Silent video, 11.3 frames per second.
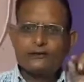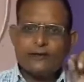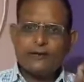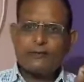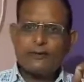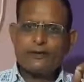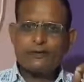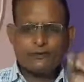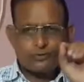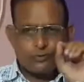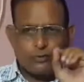tell me,
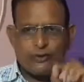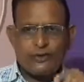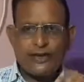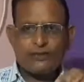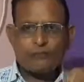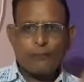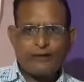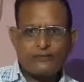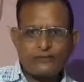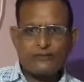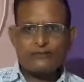story has
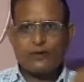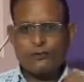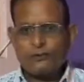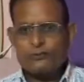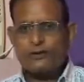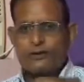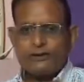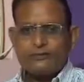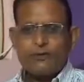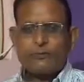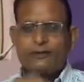past tense or future
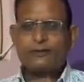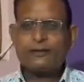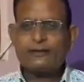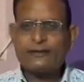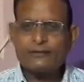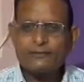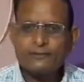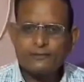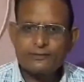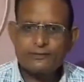tense or present tense?